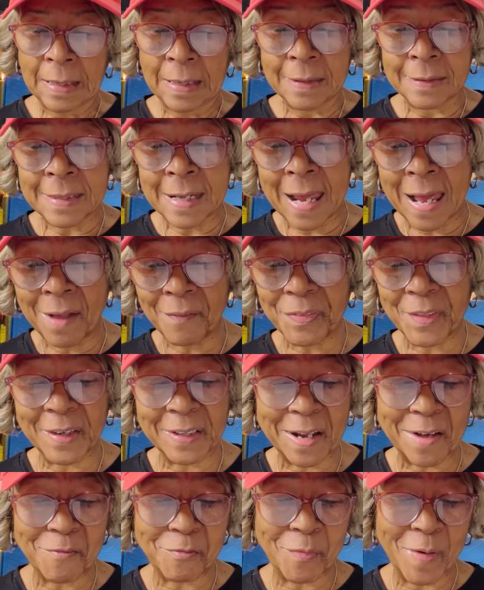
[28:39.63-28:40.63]
Now
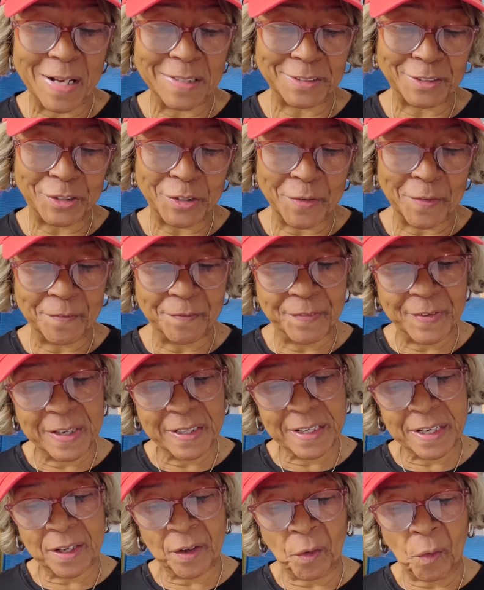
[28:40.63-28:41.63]
that I've watched your
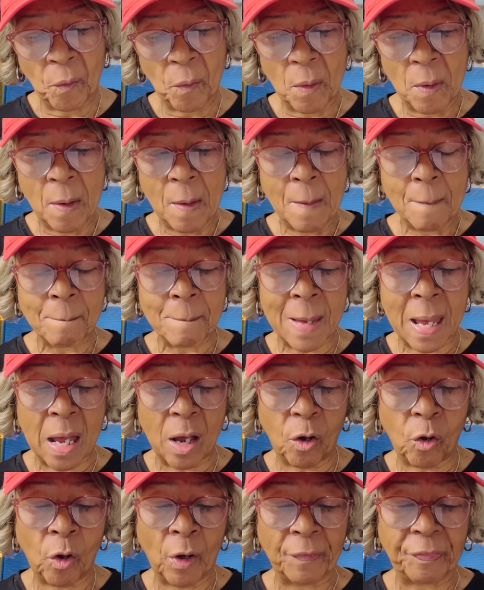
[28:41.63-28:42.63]
video,
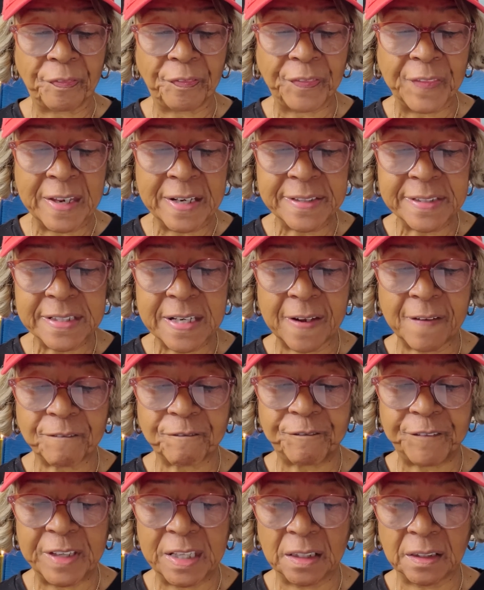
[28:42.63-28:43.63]
my authentic
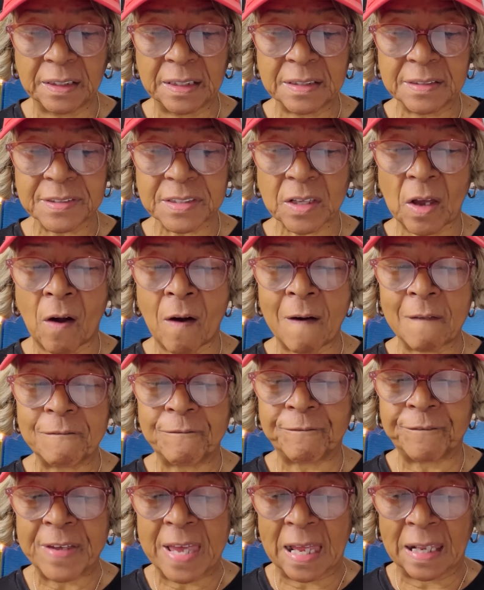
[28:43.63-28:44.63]
feelings are
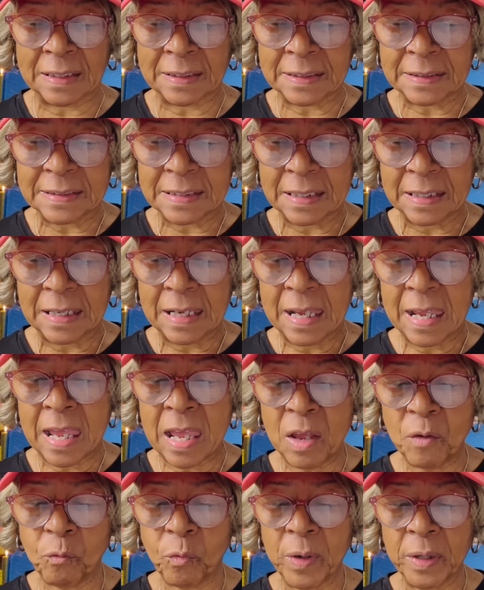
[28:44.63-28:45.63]
valid
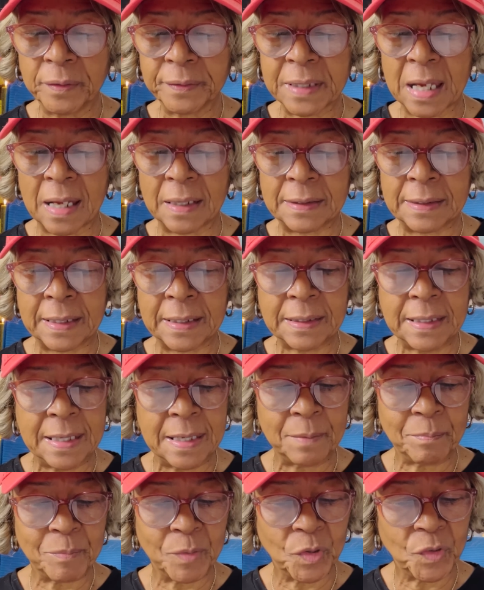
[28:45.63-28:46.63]
and will not let
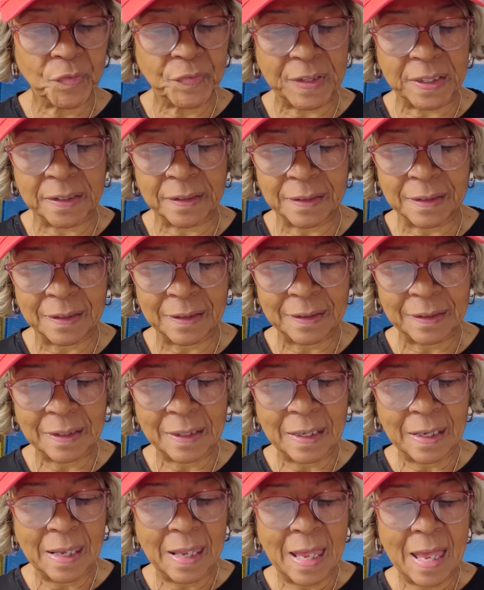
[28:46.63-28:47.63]
him move in.
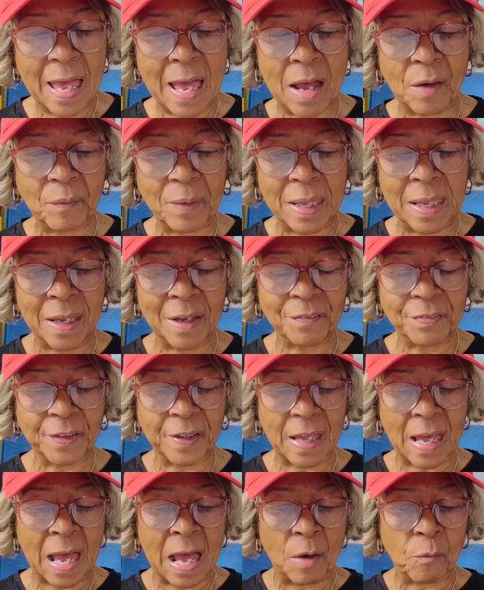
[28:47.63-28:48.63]

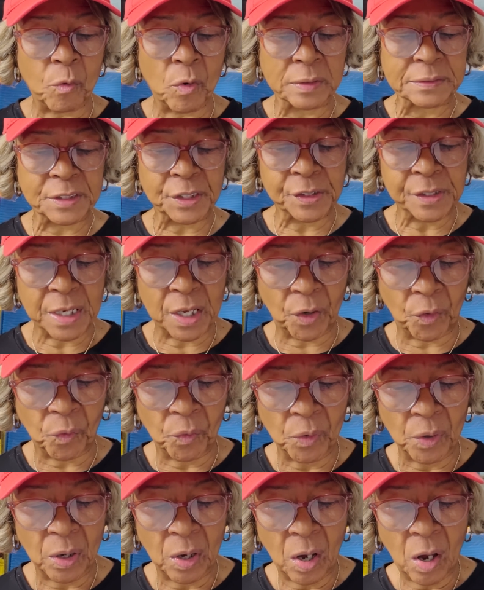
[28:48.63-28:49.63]
However, I want to
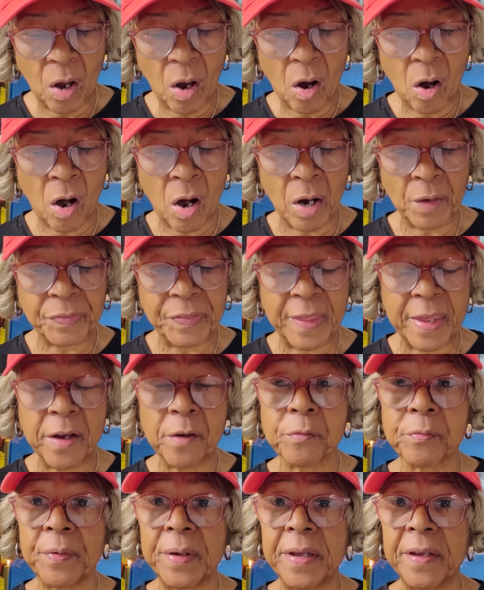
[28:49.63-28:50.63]
know, are
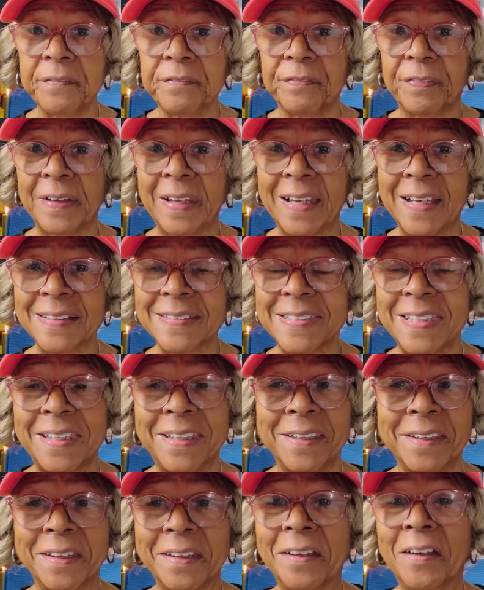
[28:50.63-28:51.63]
there red flags
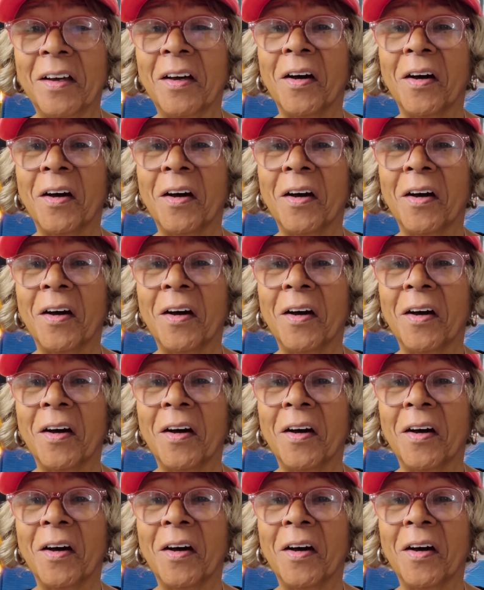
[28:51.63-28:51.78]
here?